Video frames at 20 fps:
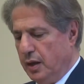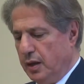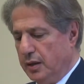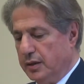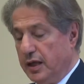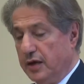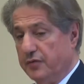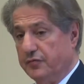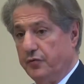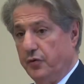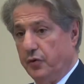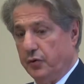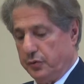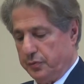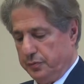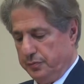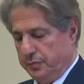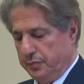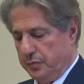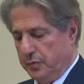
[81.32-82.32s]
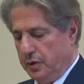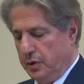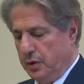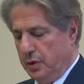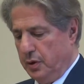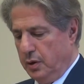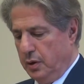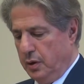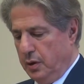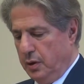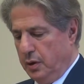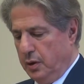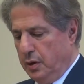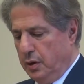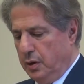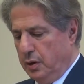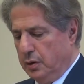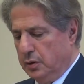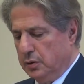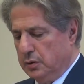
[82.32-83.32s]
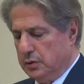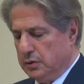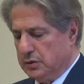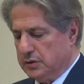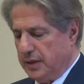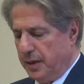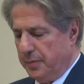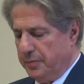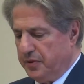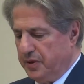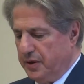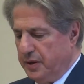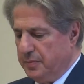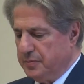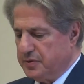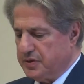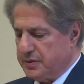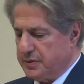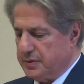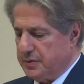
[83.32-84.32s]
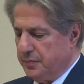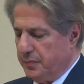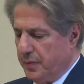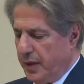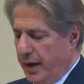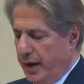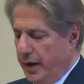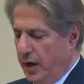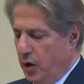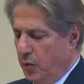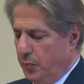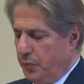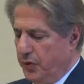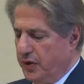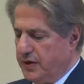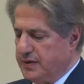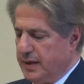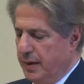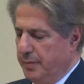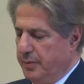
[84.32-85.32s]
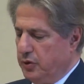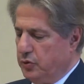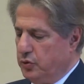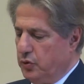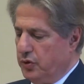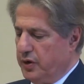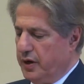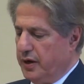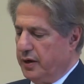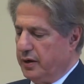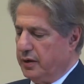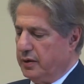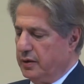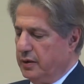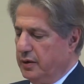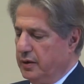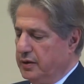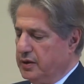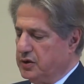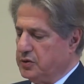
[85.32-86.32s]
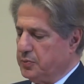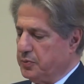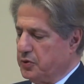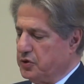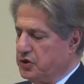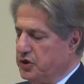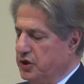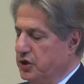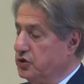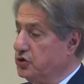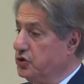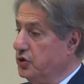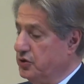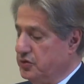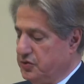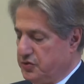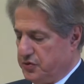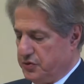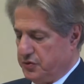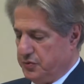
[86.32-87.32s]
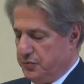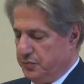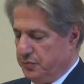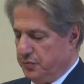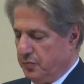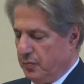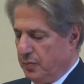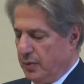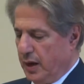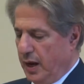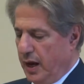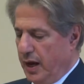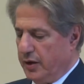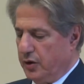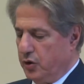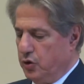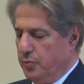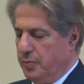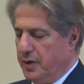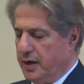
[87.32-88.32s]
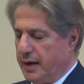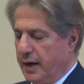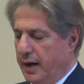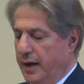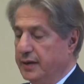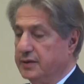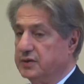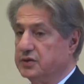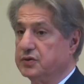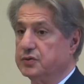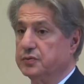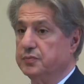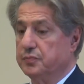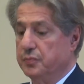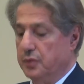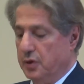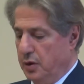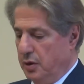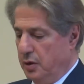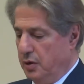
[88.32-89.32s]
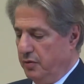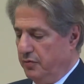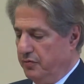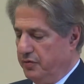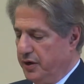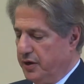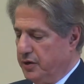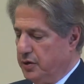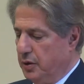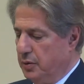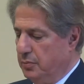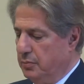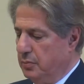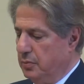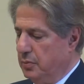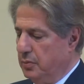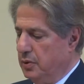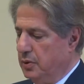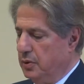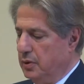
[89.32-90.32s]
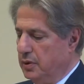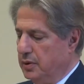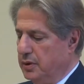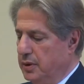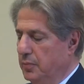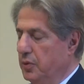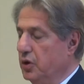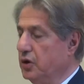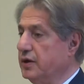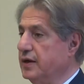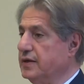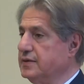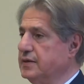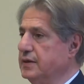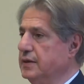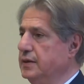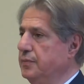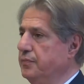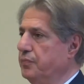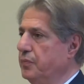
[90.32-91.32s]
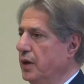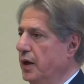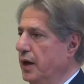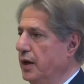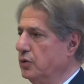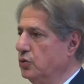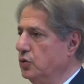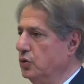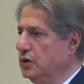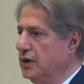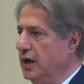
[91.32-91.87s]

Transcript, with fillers: Therefore, some themes I hope we examine during these procedures are human rights, freedom, democracy, and good